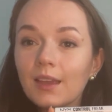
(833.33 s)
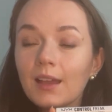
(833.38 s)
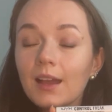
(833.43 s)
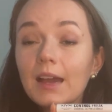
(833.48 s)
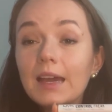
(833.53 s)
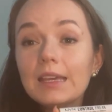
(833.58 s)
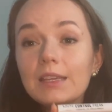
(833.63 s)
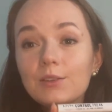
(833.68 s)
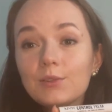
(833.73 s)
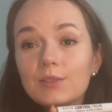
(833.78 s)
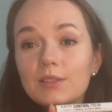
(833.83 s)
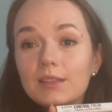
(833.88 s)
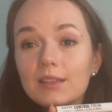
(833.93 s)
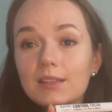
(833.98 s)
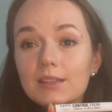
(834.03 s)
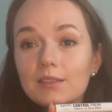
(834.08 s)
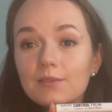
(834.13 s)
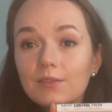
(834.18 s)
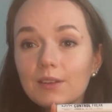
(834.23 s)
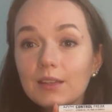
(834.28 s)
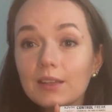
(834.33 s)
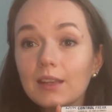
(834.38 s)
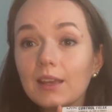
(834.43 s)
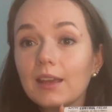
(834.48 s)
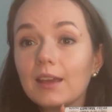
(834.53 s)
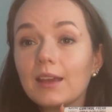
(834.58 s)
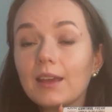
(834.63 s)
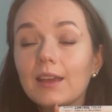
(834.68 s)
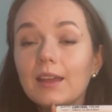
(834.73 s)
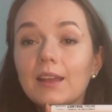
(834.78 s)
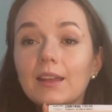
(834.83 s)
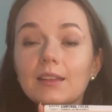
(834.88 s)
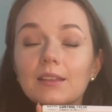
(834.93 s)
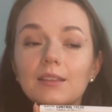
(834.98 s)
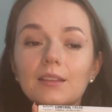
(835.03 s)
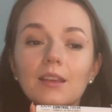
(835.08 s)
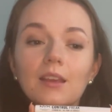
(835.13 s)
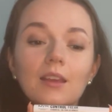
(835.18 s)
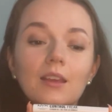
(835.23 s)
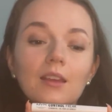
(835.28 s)
I use this one, and
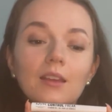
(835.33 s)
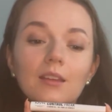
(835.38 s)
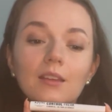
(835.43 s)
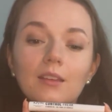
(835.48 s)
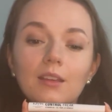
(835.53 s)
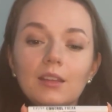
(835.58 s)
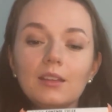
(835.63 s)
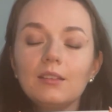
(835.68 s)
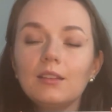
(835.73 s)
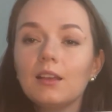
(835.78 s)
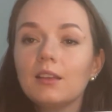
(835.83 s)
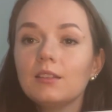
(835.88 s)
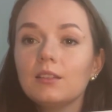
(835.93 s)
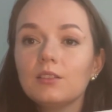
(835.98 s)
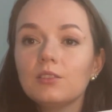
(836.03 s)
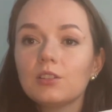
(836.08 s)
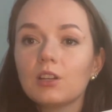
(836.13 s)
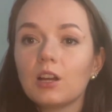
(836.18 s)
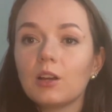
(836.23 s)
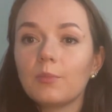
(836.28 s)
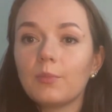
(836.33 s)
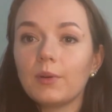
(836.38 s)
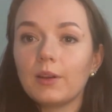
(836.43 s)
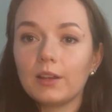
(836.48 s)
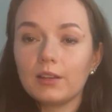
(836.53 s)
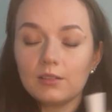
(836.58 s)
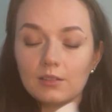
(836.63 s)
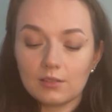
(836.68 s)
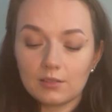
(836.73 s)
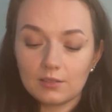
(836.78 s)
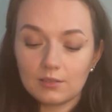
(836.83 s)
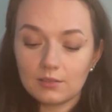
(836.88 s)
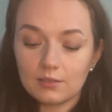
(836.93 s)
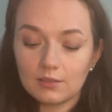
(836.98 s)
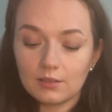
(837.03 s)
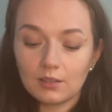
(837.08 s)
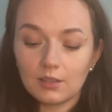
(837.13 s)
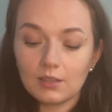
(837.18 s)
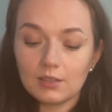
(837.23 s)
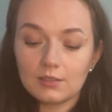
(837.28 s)
it does a job.
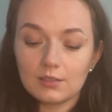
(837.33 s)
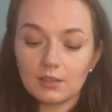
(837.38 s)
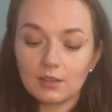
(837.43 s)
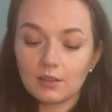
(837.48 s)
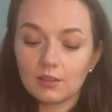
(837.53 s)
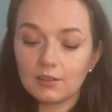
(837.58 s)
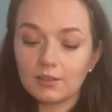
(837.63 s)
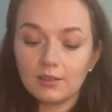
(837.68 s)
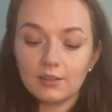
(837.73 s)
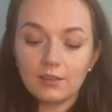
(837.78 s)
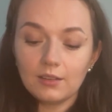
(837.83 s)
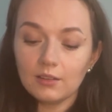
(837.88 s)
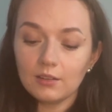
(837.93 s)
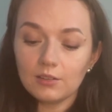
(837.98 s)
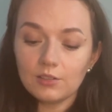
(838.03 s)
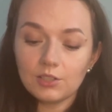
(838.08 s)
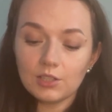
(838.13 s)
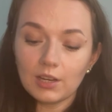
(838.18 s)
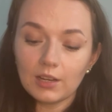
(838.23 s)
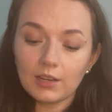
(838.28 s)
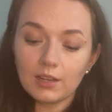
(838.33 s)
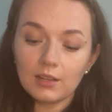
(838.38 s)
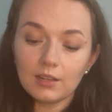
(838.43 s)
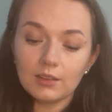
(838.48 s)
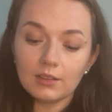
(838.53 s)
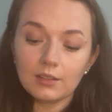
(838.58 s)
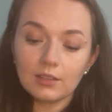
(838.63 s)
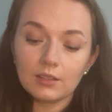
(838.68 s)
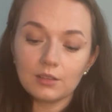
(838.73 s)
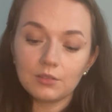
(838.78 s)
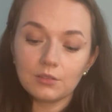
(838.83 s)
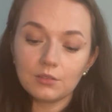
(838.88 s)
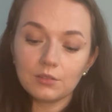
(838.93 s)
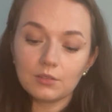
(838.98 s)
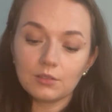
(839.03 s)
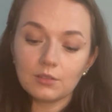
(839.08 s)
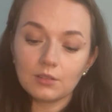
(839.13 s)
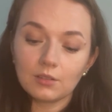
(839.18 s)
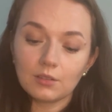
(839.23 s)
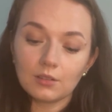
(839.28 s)
It's a clear gel
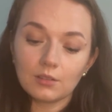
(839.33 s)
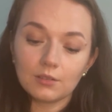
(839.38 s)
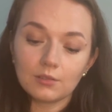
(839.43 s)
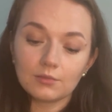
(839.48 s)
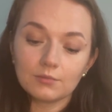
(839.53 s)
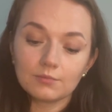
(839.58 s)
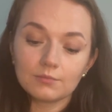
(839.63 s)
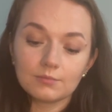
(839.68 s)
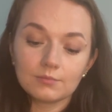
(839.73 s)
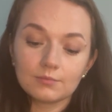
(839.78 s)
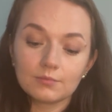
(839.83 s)
that